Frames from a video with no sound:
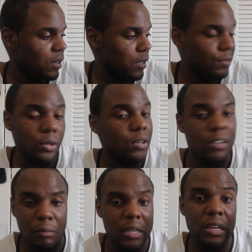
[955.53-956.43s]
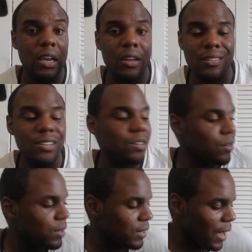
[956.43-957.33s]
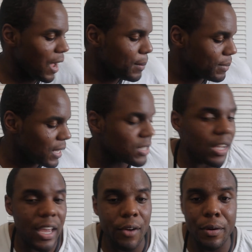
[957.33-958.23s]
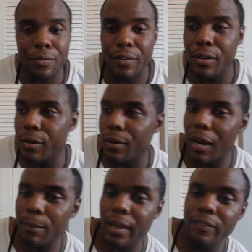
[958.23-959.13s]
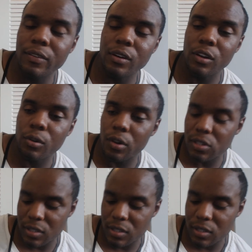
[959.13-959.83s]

if you don't give them any cat, you know what? That's a hairy field. I'm not even gonna cross